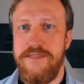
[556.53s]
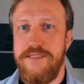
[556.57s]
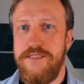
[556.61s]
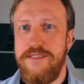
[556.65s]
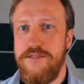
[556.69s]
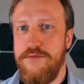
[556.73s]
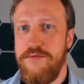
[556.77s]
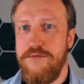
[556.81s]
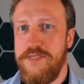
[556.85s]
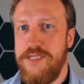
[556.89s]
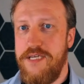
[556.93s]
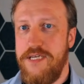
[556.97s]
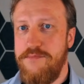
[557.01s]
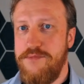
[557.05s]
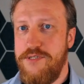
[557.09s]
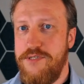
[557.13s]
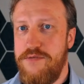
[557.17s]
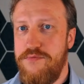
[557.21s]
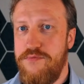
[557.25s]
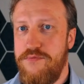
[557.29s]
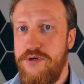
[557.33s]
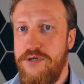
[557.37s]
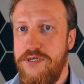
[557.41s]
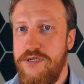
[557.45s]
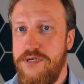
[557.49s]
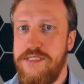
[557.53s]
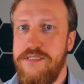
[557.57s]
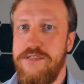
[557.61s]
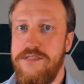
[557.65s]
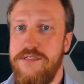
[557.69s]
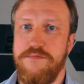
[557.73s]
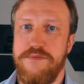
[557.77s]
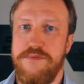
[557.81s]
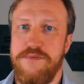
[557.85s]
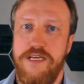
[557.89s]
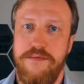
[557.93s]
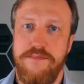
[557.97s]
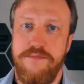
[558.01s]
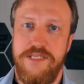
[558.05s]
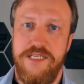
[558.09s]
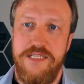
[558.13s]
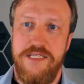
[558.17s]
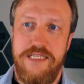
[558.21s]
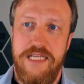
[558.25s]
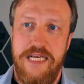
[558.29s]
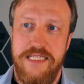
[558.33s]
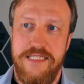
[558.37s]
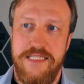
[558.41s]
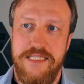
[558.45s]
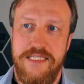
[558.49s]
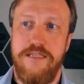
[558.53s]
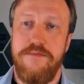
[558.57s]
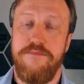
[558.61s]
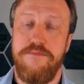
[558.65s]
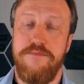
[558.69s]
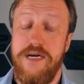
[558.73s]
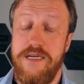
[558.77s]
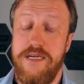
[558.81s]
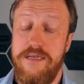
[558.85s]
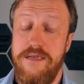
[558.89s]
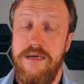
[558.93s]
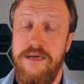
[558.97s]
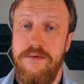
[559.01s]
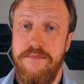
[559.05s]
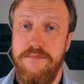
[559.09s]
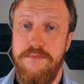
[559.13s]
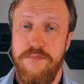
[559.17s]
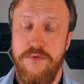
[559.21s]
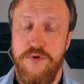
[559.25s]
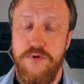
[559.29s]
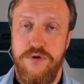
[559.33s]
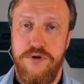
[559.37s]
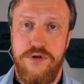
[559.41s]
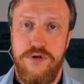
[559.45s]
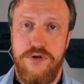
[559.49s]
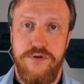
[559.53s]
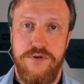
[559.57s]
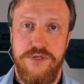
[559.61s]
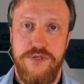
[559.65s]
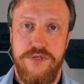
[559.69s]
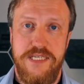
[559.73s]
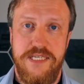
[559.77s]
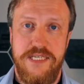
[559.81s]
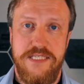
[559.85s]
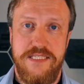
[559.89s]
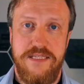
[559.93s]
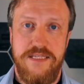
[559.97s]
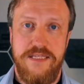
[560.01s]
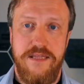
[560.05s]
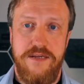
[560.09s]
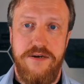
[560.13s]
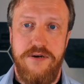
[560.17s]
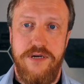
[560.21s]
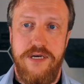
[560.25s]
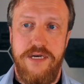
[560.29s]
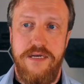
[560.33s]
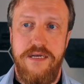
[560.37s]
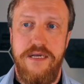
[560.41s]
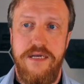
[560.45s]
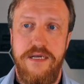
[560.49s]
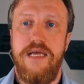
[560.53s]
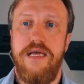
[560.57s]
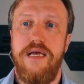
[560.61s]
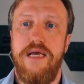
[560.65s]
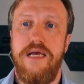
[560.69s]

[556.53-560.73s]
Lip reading: Sometimes it works, sometimes it doesn't, but more context there are,